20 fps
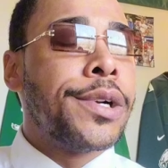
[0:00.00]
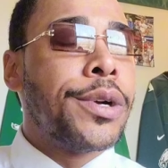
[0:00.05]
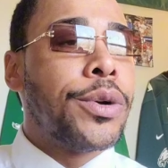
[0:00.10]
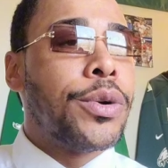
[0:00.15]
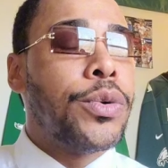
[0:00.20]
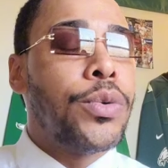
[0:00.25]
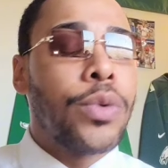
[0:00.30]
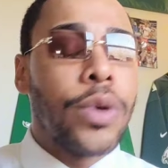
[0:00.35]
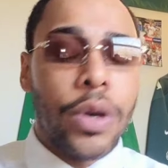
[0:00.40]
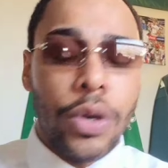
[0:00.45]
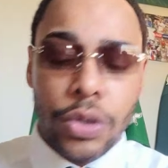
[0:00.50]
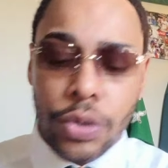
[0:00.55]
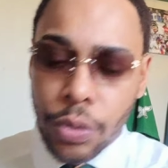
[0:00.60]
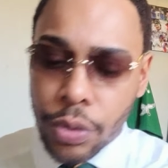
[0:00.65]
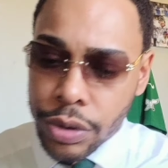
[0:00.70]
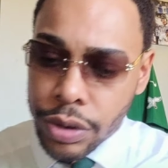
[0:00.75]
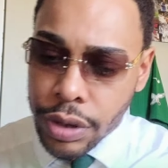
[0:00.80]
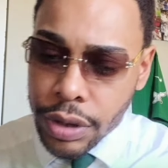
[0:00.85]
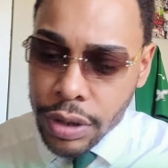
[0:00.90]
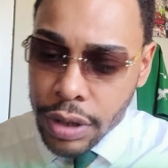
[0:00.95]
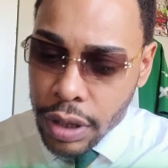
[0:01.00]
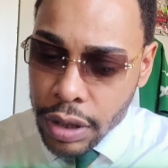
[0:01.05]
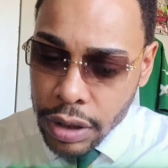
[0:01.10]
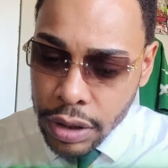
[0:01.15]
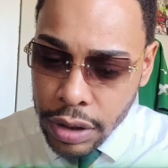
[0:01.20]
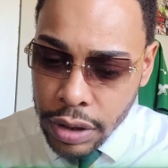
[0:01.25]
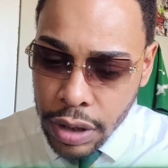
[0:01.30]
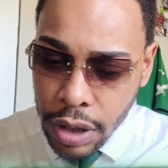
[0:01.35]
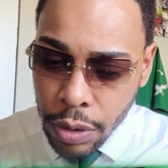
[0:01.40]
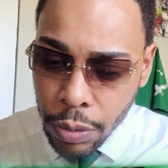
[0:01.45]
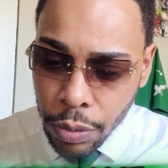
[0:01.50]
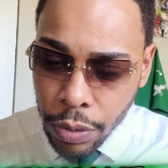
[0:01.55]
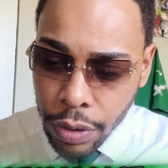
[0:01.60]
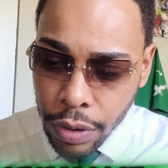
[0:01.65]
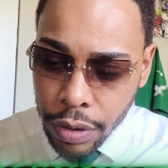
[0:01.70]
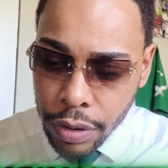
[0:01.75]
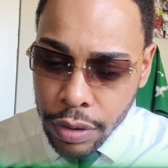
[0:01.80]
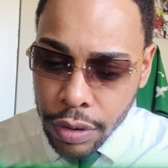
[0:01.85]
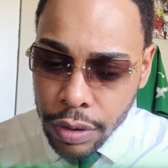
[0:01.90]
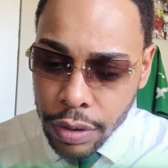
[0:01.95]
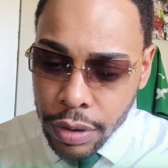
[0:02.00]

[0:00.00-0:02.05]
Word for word: Who else was it that they were?